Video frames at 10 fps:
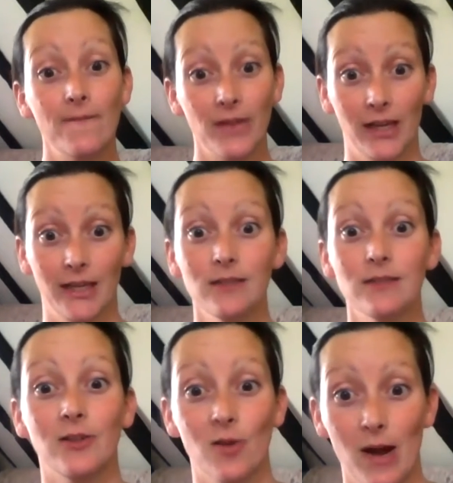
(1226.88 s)
fillings
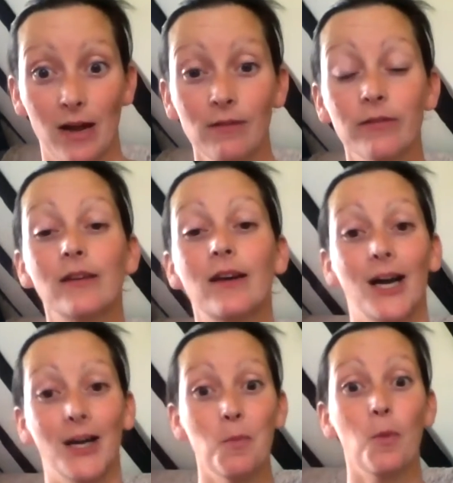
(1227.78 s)
in your mouth,
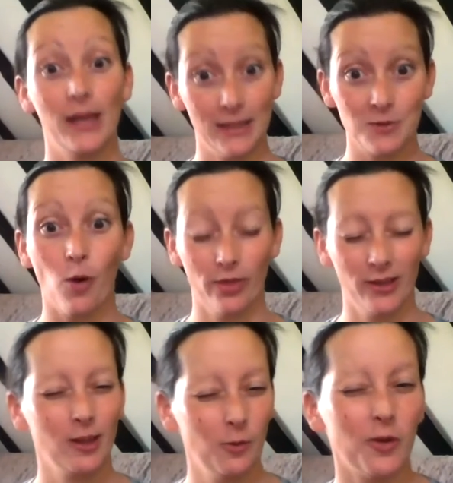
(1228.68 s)
it's one
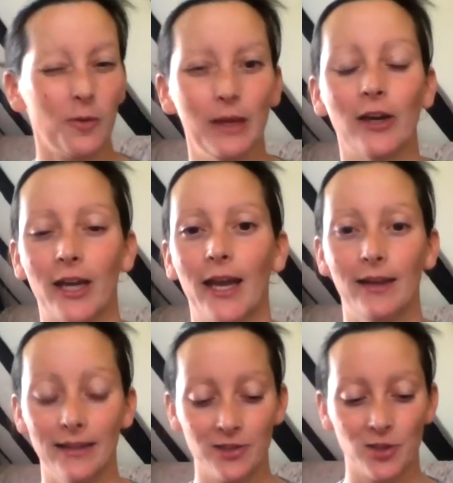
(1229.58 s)
that you want to be looking at.
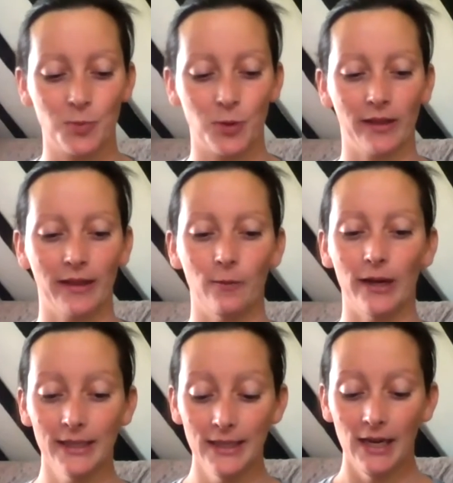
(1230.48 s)
Let's just put it that
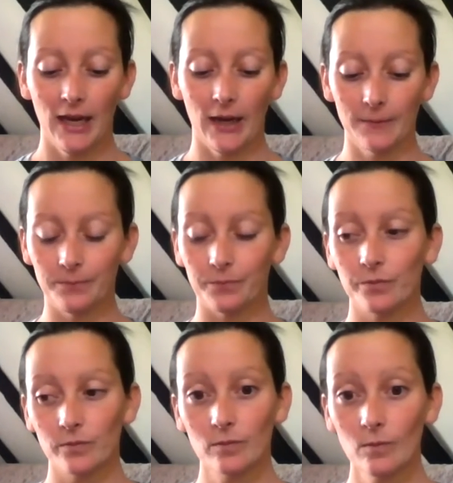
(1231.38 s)
way.
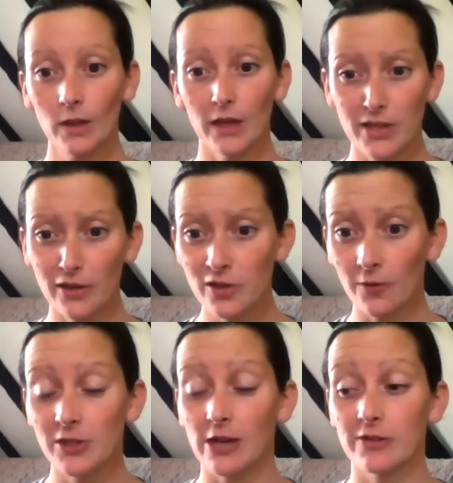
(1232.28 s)
So
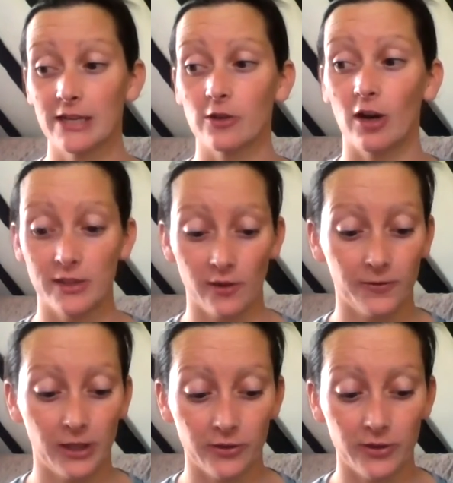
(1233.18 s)
soft gels, endocrine
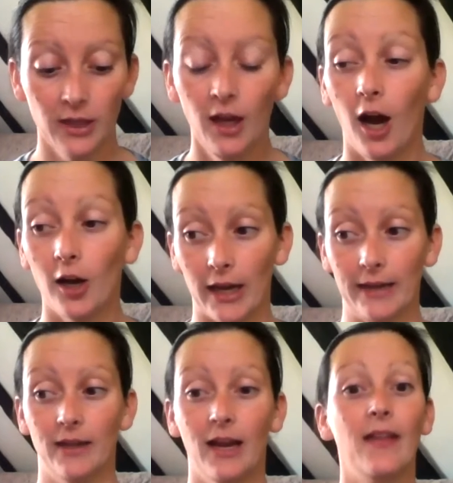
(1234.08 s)
soft gels.
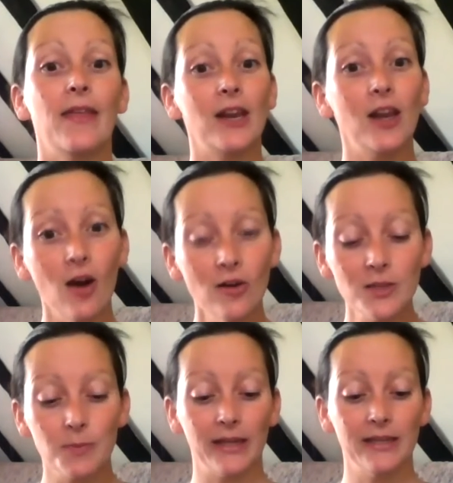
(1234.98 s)
Okay, and then the
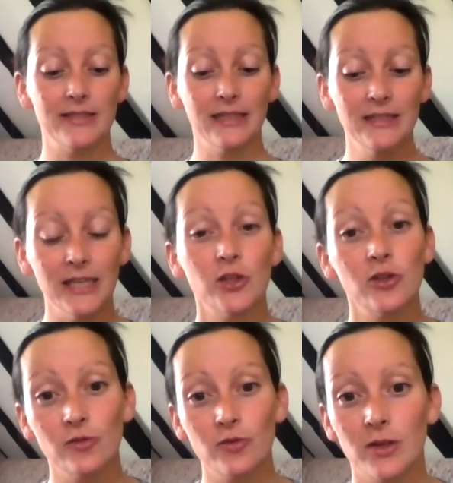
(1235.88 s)
last bit is the
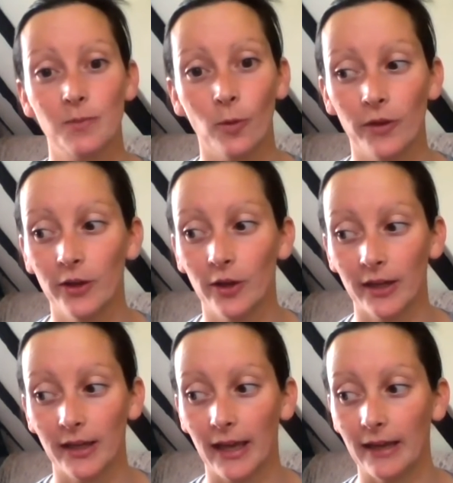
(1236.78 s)
additional support that you're
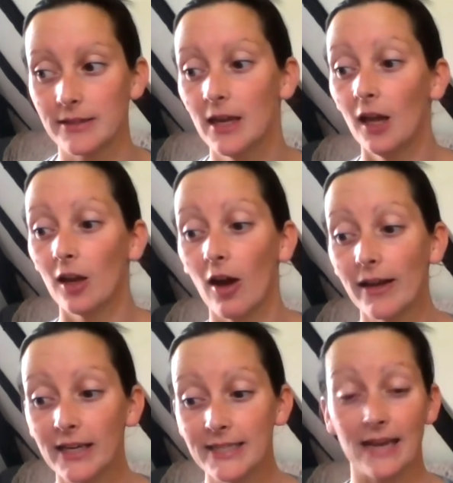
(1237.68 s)
going to get.
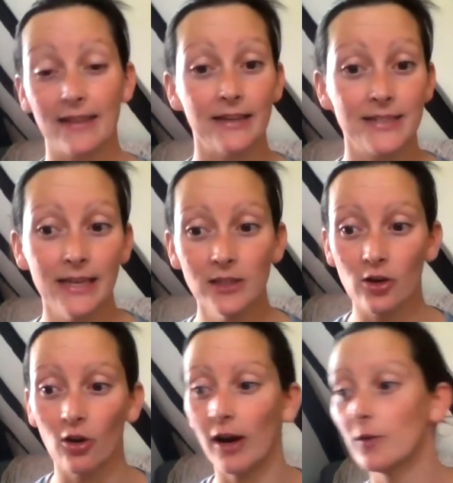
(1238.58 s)
Like I say, that
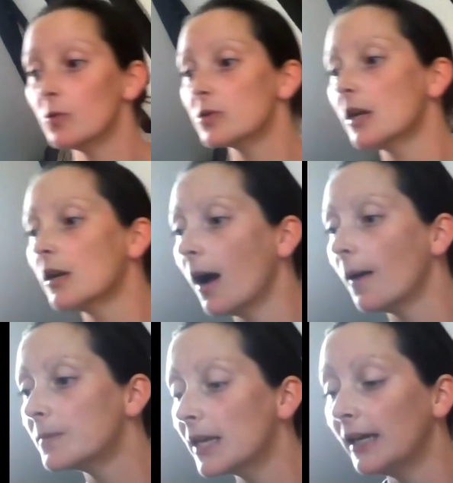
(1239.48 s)
Zendocrine also
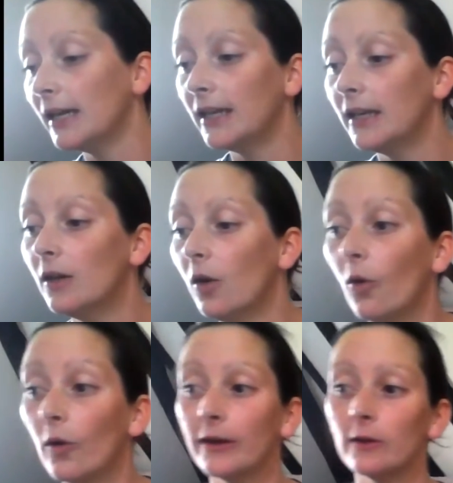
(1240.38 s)
comes in
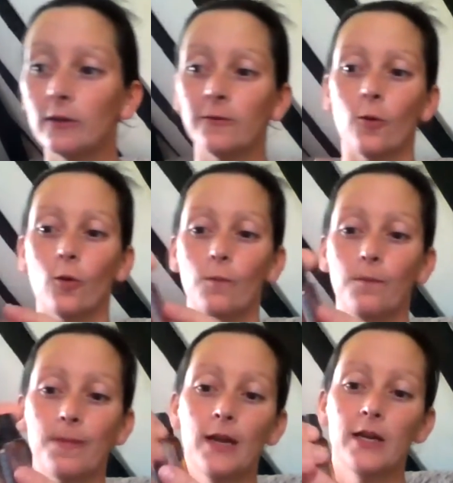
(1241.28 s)
oil
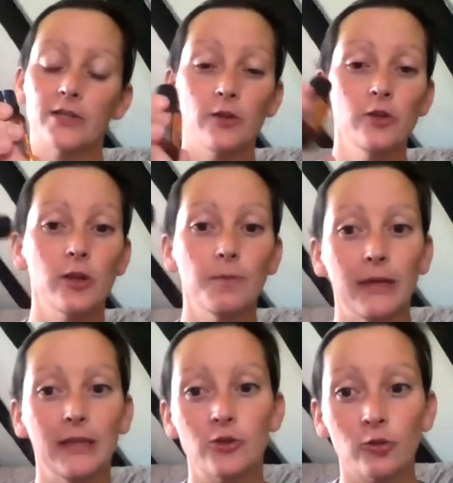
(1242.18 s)
form. So you could
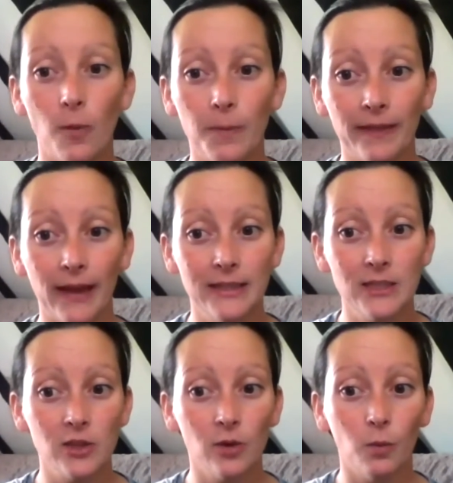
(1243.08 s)
be dropping that
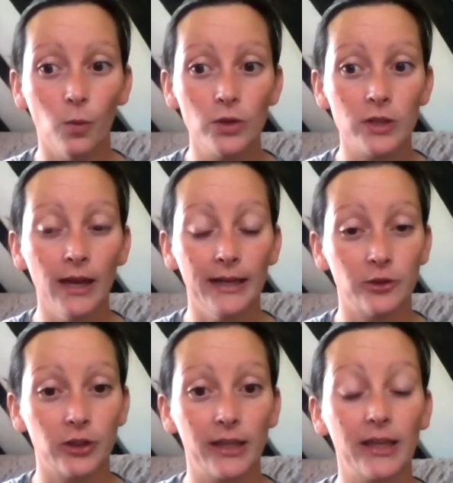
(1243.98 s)
into your water and
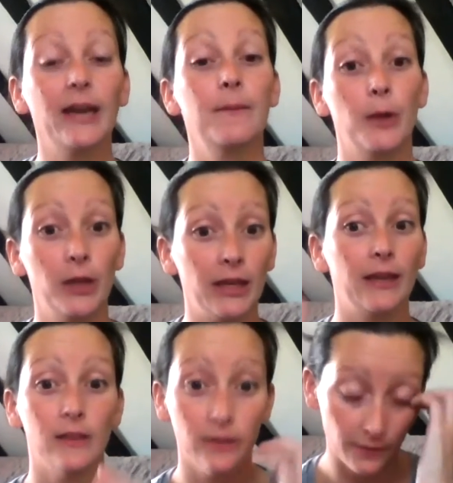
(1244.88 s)
drinking it and putting it
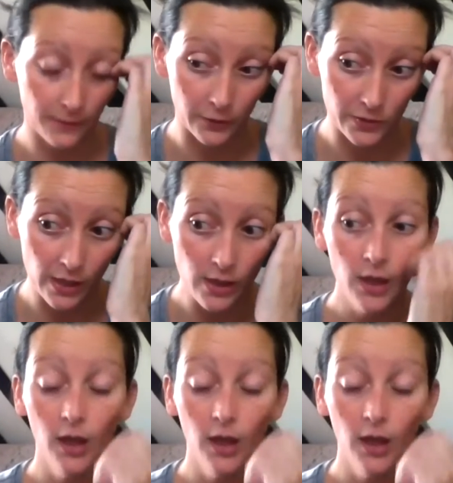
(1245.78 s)
in the diffuser.